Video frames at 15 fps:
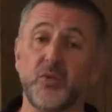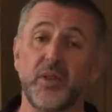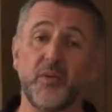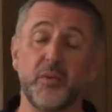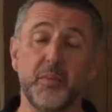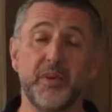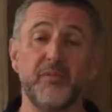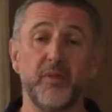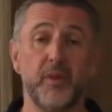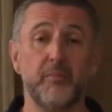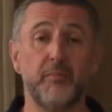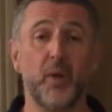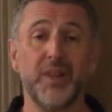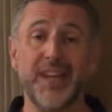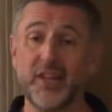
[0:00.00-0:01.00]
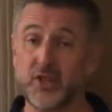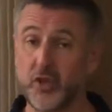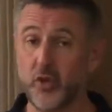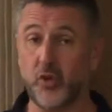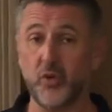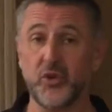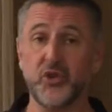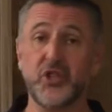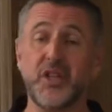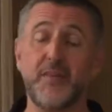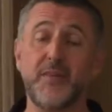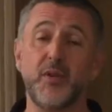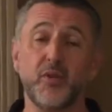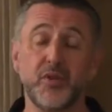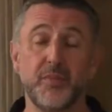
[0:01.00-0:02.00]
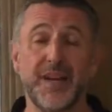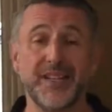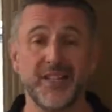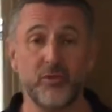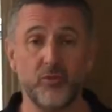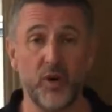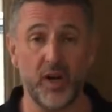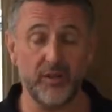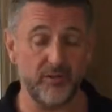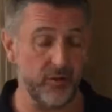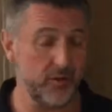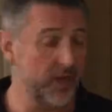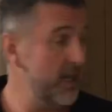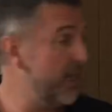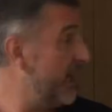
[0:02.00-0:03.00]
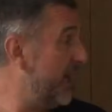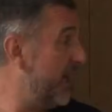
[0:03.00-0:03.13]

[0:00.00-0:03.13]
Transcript: whether it be for a bolt action or a semi-automatic rifle,